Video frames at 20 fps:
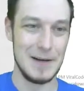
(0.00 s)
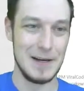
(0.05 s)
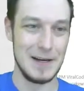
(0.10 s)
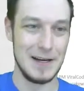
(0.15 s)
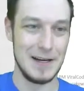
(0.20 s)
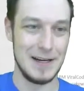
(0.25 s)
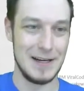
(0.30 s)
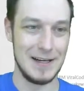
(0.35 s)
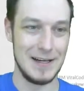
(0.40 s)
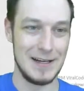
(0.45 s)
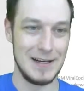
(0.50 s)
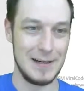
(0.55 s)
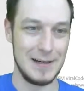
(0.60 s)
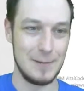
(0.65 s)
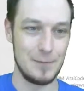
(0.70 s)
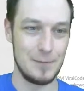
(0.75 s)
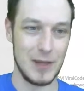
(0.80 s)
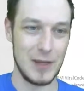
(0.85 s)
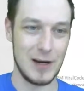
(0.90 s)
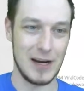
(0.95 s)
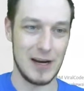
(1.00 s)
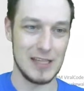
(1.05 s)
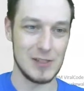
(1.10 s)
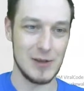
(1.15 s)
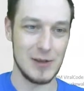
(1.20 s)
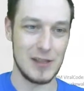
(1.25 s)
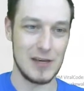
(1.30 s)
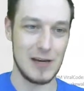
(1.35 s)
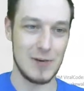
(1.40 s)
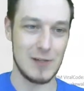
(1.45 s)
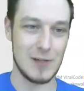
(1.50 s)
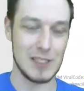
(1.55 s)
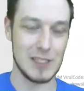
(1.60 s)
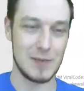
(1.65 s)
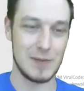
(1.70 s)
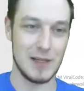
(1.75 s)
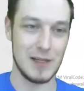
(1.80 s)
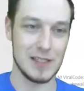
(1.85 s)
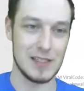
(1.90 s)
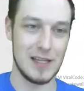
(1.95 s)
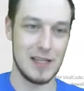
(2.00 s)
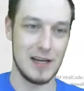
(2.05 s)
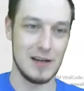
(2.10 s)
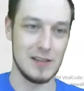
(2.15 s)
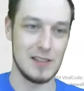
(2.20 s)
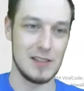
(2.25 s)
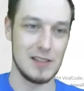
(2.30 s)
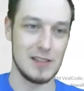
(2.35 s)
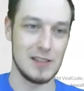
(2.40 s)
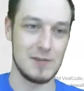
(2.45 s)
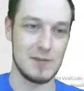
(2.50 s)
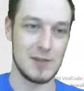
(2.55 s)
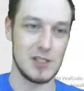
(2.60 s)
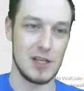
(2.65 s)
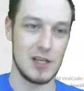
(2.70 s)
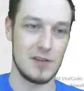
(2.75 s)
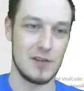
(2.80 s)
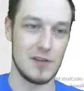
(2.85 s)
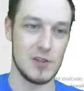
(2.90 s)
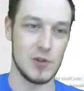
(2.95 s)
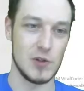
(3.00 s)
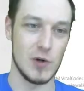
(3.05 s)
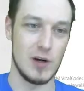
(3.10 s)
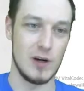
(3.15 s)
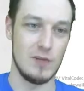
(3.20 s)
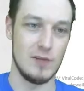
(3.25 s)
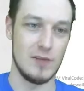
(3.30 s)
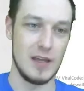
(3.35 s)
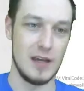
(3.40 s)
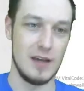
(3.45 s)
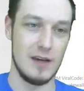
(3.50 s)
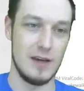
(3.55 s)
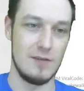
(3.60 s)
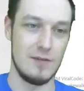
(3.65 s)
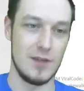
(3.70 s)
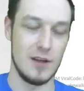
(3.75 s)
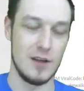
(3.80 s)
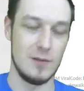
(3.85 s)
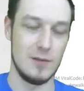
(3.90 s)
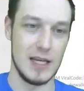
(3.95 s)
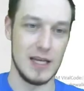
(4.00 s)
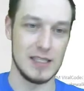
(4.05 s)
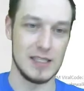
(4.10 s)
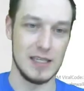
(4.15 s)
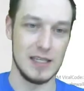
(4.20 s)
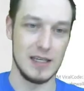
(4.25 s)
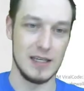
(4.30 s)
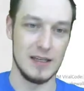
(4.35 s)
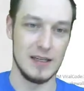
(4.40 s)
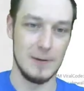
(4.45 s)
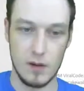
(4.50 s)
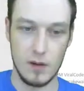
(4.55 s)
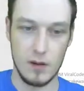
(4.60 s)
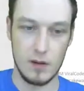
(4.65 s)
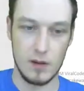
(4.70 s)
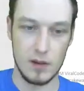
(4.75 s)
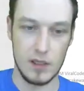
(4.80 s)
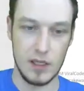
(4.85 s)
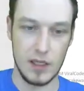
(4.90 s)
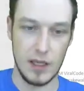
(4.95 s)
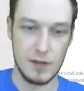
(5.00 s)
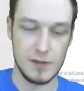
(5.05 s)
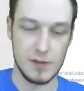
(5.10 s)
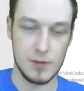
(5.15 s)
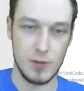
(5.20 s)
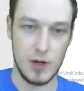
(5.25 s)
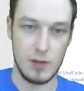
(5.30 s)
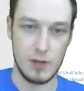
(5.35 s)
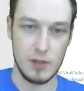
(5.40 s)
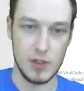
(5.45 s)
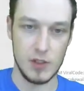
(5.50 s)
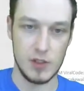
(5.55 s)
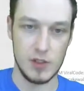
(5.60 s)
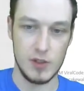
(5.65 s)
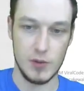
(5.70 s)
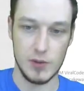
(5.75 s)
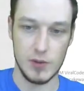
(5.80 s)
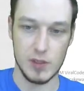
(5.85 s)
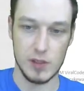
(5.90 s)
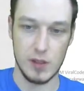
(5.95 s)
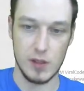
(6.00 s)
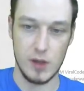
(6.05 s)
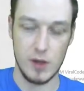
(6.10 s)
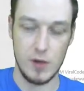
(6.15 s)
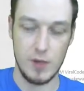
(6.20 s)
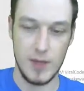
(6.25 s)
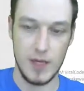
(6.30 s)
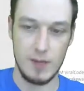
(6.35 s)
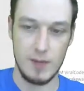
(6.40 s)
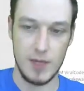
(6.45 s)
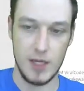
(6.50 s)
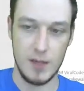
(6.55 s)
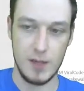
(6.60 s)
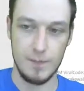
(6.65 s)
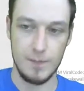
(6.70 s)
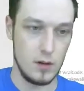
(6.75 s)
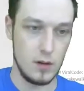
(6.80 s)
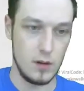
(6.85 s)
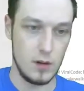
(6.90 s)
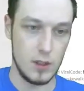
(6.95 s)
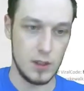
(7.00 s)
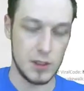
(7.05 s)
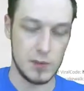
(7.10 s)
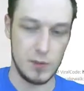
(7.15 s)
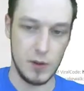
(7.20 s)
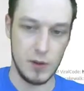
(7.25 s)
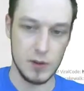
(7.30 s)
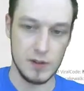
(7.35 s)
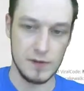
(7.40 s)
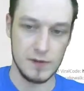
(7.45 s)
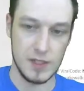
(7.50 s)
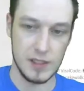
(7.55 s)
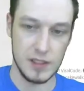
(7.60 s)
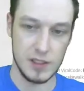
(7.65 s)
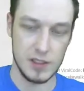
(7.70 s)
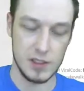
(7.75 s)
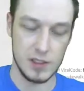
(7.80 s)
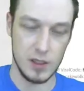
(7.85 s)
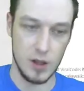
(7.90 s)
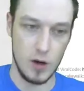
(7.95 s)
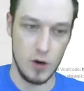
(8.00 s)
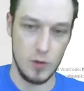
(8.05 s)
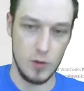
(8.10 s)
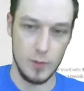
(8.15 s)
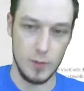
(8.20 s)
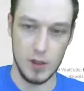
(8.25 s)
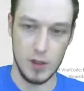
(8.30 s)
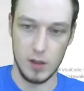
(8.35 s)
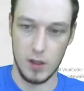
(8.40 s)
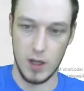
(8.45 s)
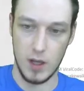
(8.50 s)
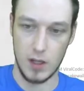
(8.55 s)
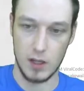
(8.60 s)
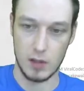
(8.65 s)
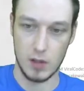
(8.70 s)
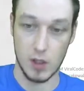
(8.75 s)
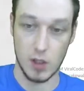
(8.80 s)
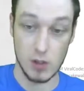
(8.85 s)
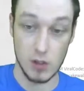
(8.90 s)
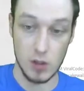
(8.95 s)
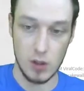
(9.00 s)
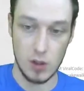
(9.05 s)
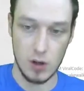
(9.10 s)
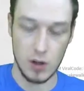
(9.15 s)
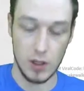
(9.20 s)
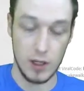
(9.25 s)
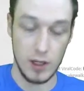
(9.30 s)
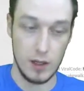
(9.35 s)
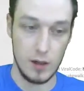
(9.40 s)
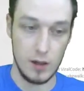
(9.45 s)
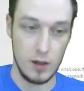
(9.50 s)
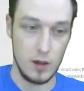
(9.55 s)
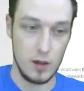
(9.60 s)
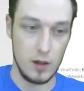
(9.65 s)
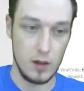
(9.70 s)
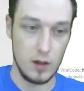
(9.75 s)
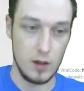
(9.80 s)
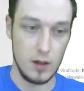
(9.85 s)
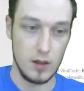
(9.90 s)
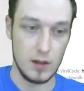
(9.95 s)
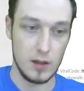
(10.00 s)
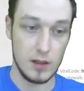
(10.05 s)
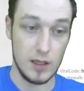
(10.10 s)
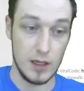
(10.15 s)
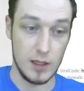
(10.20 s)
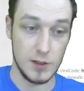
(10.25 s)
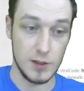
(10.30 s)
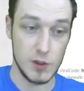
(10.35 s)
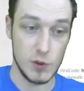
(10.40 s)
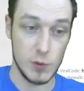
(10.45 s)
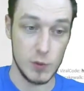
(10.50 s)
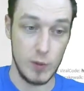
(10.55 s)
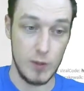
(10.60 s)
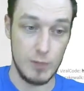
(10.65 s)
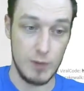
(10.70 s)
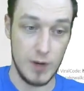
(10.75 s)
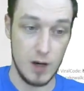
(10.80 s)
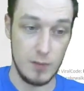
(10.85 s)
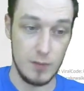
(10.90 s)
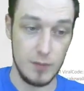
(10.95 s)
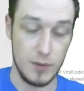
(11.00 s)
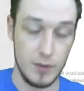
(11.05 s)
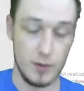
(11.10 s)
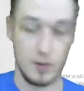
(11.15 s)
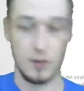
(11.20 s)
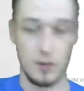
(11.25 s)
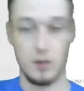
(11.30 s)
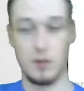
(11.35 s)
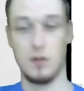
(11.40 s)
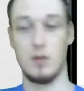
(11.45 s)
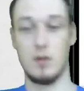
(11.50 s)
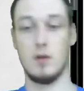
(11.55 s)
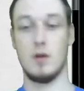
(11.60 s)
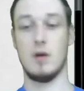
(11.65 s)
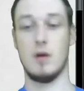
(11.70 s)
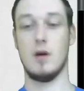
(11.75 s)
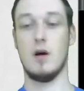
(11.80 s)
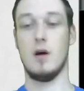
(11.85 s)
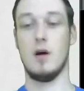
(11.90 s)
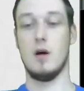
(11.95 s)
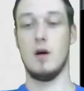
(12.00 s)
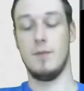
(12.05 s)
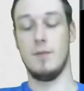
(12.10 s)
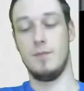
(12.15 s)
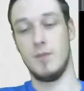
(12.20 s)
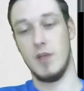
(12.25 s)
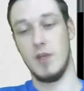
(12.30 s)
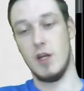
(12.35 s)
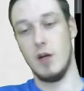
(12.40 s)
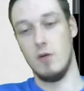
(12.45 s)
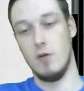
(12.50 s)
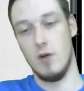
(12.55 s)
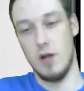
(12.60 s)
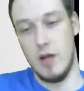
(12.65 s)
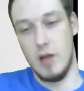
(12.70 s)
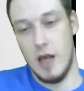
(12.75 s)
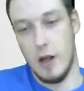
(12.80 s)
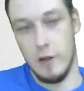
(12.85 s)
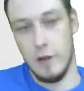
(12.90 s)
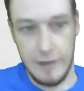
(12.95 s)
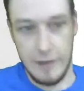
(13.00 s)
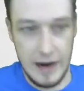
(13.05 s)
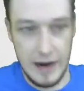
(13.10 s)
Alright, so I think I want spell snares, especially on the draw if they have the blessing. Gifts probably just too slow, maybe. Explosives is slow, but like doesn't target, can sweep up, you know, an elf and a